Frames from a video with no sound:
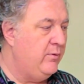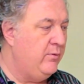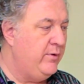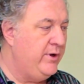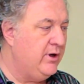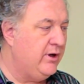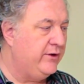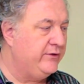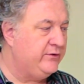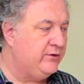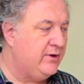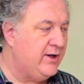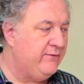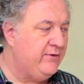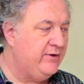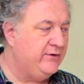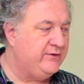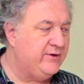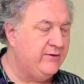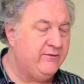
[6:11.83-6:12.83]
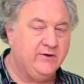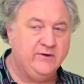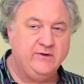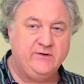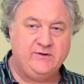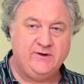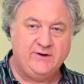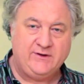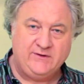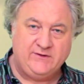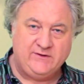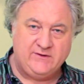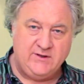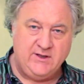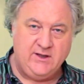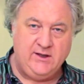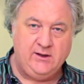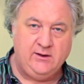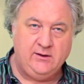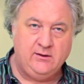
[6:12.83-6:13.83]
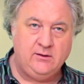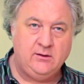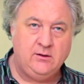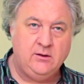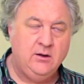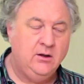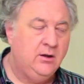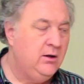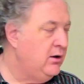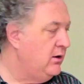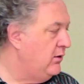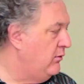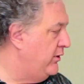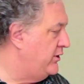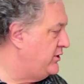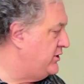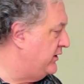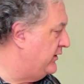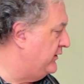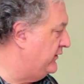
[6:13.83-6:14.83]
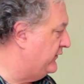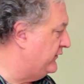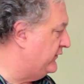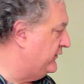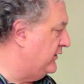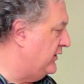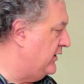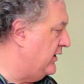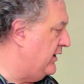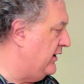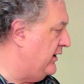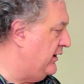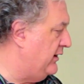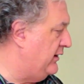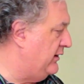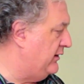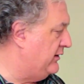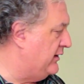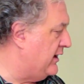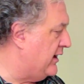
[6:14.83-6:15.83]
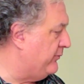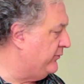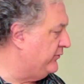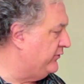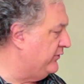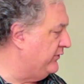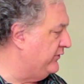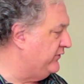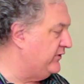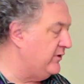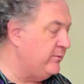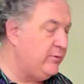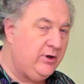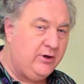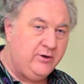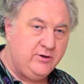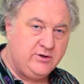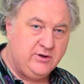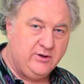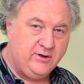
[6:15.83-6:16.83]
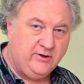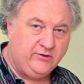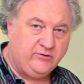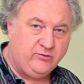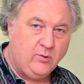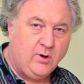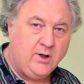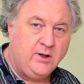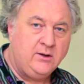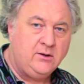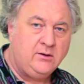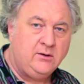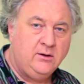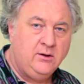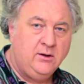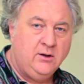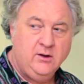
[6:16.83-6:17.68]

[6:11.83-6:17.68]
We also have the 716, which is a capsule similar to this one.